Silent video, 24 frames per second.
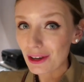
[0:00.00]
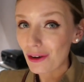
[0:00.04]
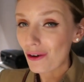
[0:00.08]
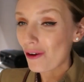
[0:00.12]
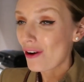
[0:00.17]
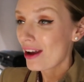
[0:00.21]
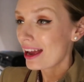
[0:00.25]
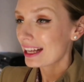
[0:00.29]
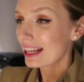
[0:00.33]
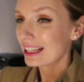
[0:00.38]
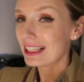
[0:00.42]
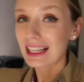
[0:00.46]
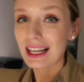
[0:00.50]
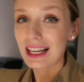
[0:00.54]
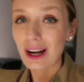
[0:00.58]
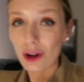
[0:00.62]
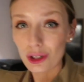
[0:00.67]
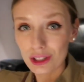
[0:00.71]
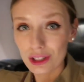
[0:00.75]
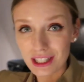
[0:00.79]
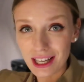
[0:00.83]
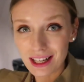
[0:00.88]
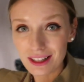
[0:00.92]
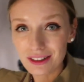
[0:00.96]
So the
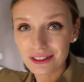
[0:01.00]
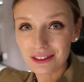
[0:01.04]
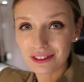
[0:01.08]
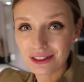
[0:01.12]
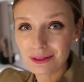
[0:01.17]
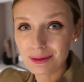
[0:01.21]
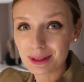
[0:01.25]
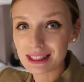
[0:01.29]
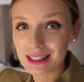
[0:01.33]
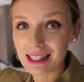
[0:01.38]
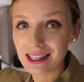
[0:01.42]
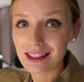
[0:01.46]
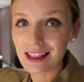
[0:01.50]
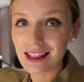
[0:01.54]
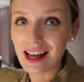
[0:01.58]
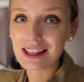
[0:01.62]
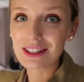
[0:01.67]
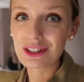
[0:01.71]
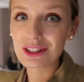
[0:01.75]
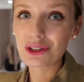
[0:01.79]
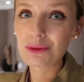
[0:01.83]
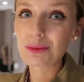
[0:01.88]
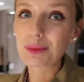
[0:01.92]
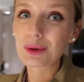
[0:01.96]
hotel room is like
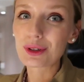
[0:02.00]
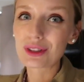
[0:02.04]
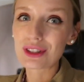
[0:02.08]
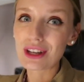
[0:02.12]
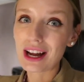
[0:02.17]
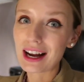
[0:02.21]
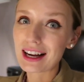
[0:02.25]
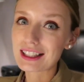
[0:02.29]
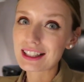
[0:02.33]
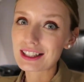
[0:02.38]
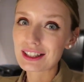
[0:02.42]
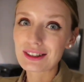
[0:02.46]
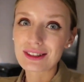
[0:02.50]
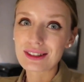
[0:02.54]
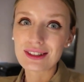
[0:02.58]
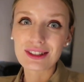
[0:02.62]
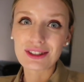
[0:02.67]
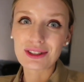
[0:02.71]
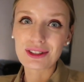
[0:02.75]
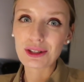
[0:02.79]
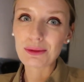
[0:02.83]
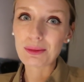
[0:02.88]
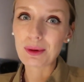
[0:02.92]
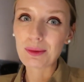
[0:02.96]
that, super nice and
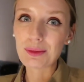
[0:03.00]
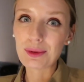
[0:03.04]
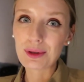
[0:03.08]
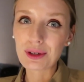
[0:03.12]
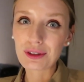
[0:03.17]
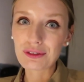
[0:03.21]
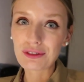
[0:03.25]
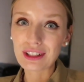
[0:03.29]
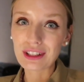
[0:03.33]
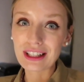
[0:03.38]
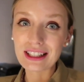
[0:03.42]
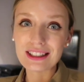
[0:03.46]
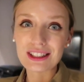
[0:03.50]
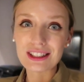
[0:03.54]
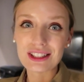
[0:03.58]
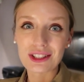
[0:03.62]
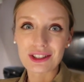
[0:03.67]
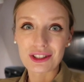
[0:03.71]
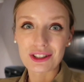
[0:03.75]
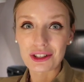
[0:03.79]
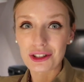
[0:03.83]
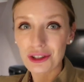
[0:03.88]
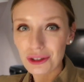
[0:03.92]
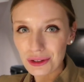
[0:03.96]
super beautiful and
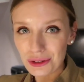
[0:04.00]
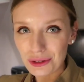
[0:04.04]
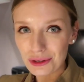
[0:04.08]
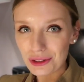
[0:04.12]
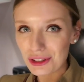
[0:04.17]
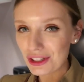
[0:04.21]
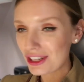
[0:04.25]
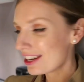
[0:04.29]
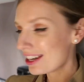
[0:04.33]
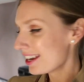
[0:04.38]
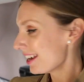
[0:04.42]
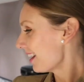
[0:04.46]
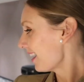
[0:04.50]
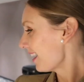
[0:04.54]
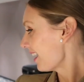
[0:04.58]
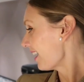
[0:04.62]
huge.